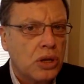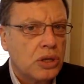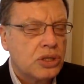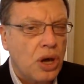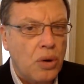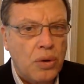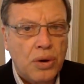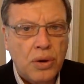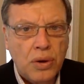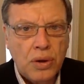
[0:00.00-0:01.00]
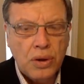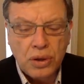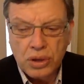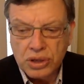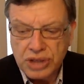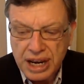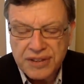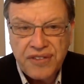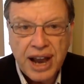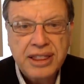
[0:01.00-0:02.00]
So they
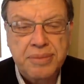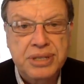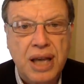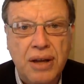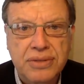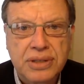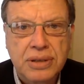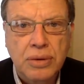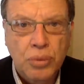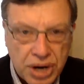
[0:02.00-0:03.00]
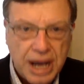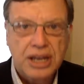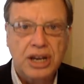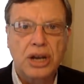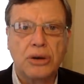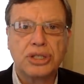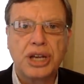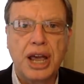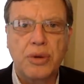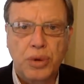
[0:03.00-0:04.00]
defined themselves. We're not going to
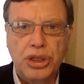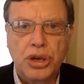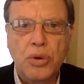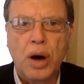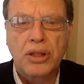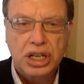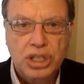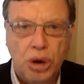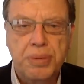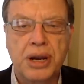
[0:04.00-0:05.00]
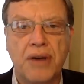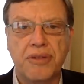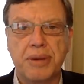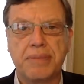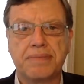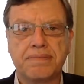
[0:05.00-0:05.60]
negotiate with you unless you open government.